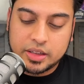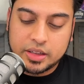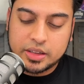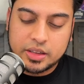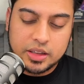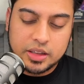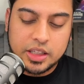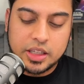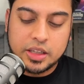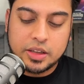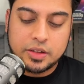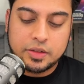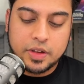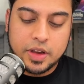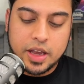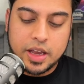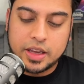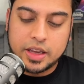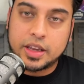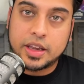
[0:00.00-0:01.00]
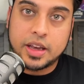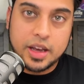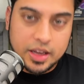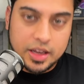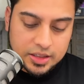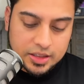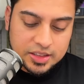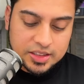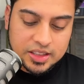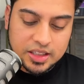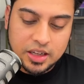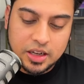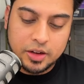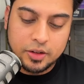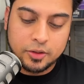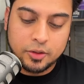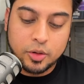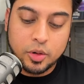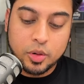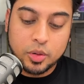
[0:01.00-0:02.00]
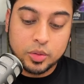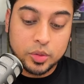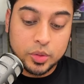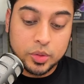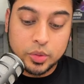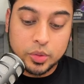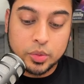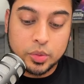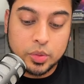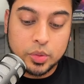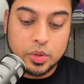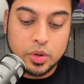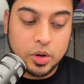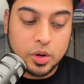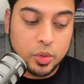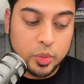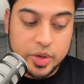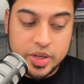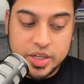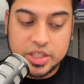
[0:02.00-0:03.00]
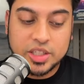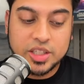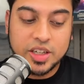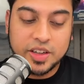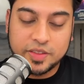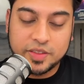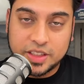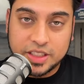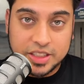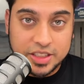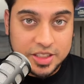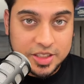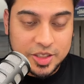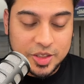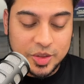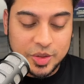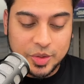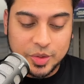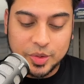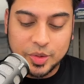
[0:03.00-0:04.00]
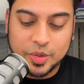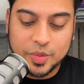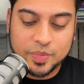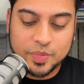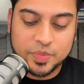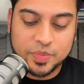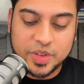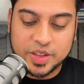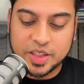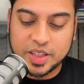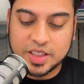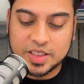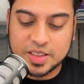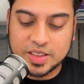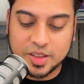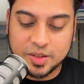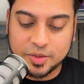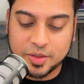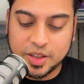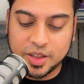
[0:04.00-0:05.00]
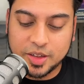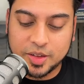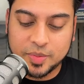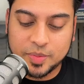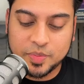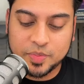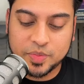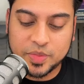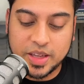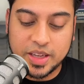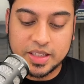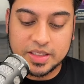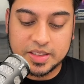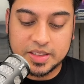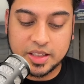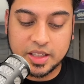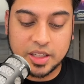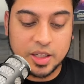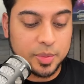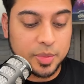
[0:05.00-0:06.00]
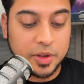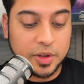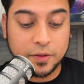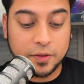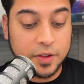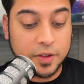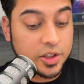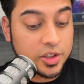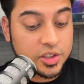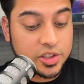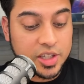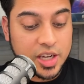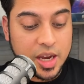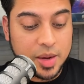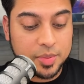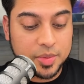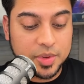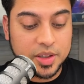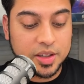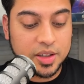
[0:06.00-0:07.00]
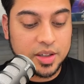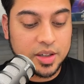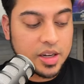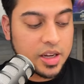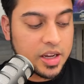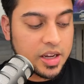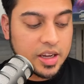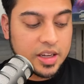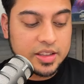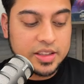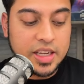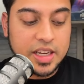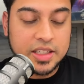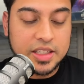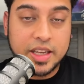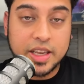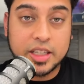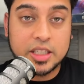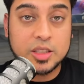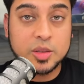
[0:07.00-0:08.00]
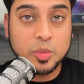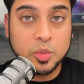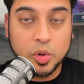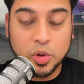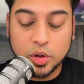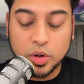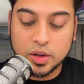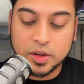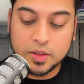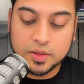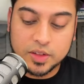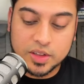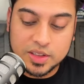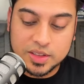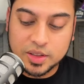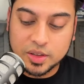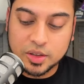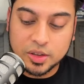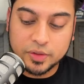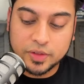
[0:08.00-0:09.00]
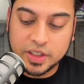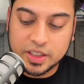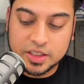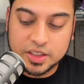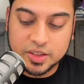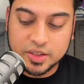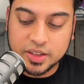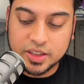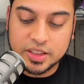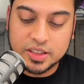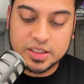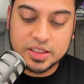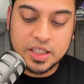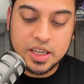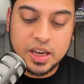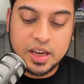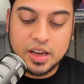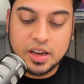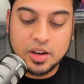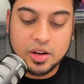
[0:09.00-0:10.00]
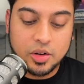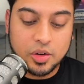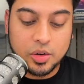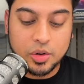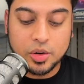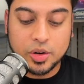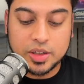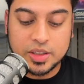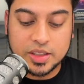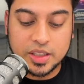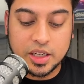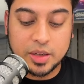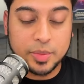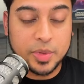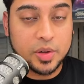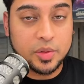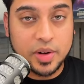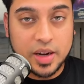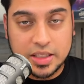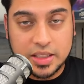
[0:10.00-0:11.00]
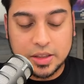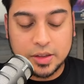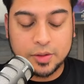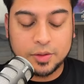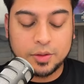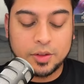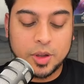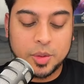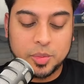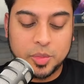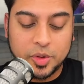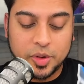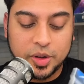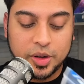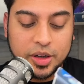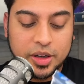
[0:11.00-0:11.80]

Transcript: leave a guess of who or which of these two you think is going to win. Is it going to be first chapter that takes more of those little victories, or is it going to be Rise of Floodborn?